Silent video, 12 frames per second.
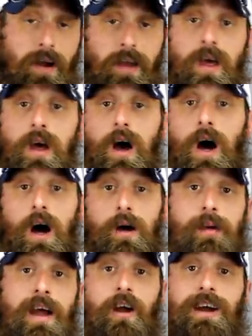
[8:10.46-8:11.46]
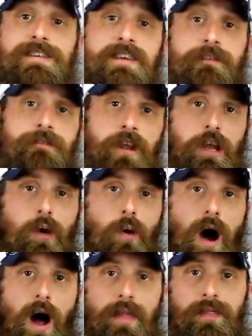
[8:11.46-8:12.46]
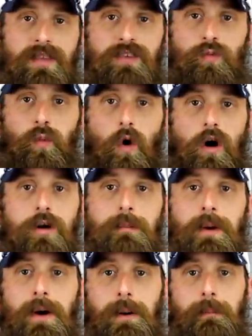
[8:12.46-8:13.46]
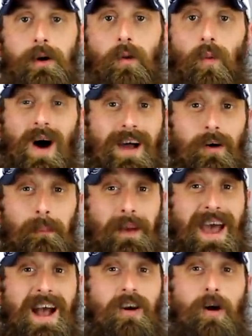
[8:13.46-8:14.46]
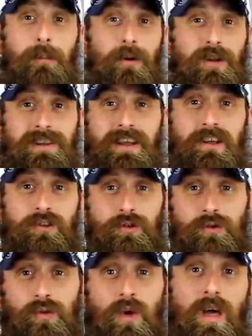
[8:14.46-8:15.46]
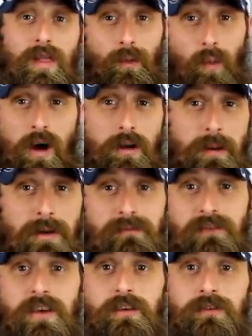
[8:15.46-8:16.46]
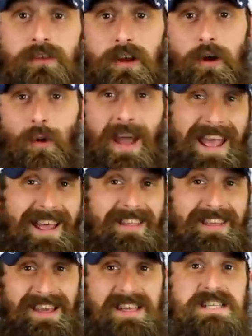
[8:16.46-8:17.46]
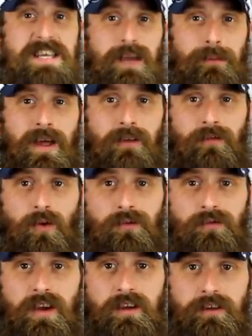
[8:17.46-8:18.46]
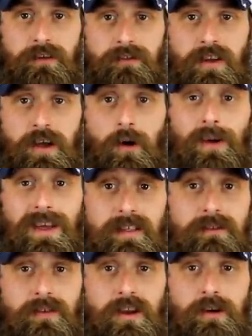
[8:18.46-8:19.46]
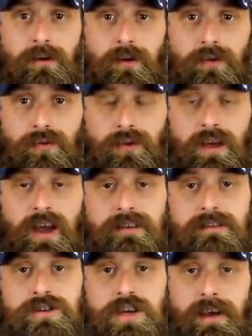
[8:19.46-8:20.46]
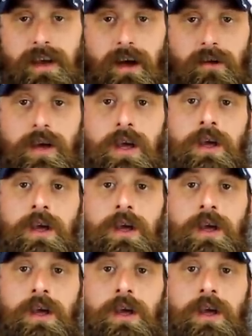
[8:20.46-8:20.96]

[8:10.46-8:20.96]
Eric. Eric, I did a video on this water pump a while back. I'll put a link to the water pump failure video and the intake manifold failure video in the video notes for you guys to check out.